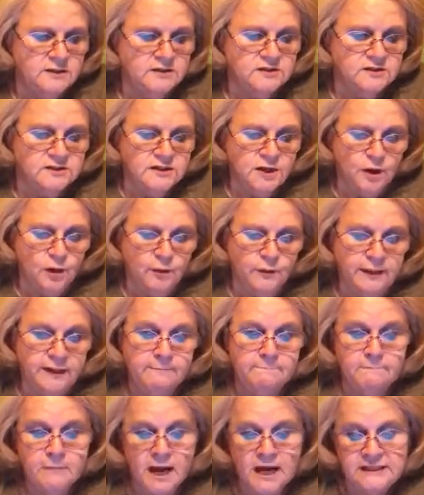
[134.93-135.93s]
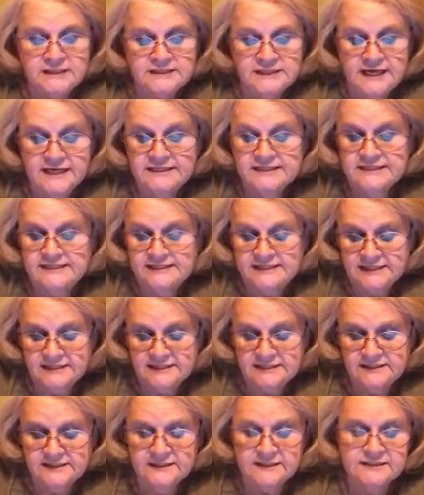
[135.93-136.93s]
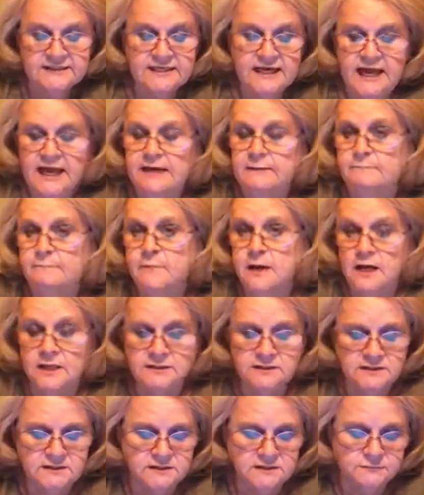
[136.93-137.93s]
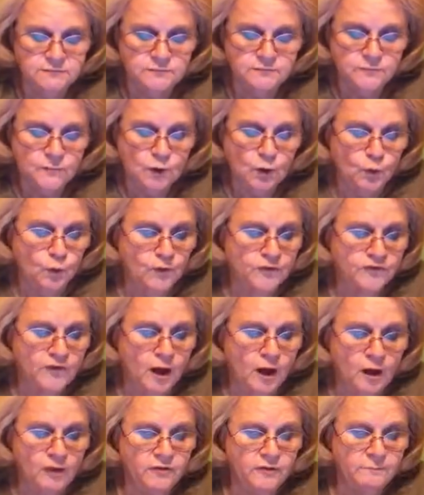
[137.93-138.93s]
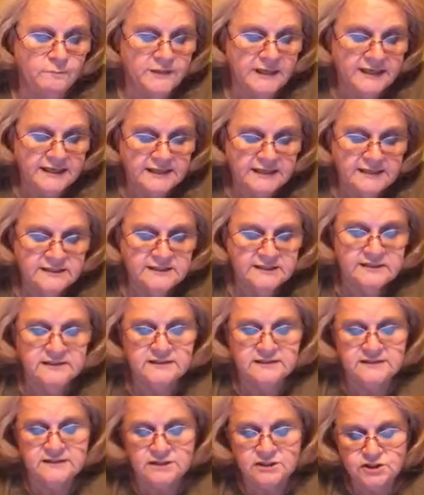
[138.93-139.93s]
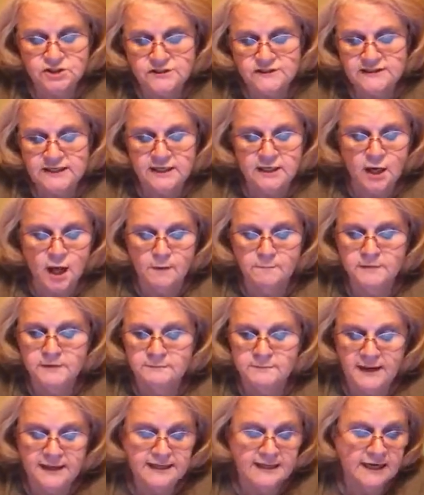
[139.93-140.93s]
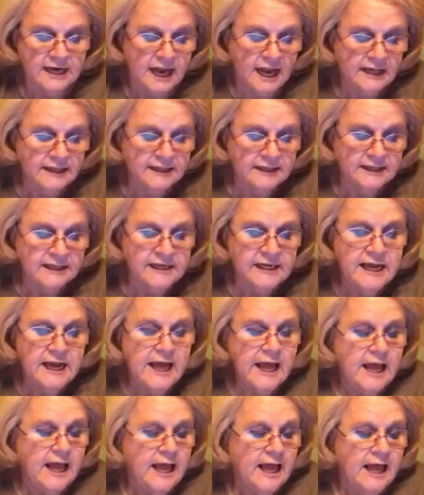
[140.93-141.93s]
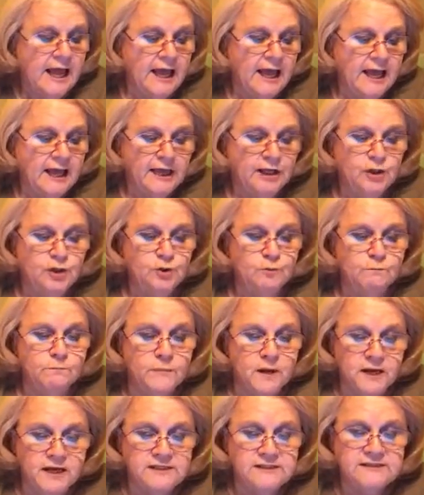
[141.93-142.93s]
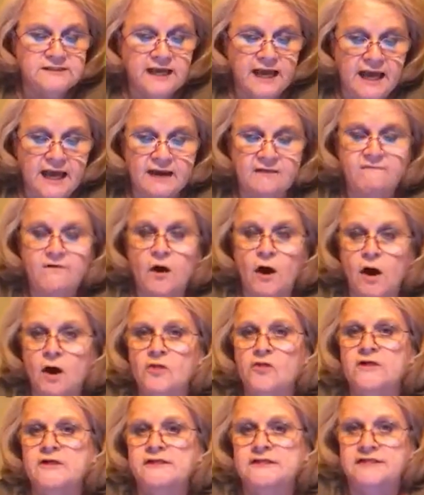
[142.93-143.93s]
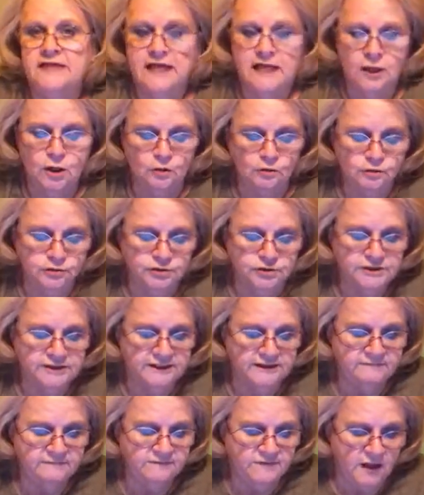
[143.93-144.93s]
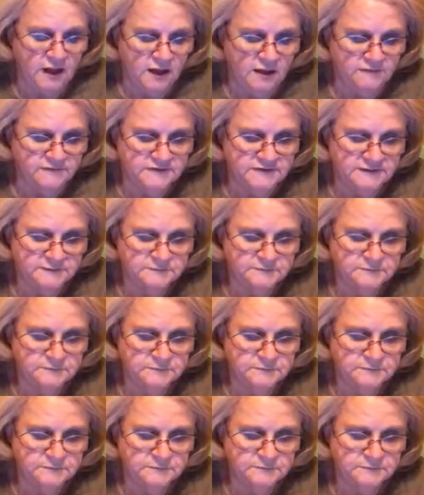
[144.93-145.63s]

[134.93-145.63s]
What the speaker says: So it might take 6 to 8 months. With all the meetings, decisions cannot be made lightly, and you must have all the stakeholders involved.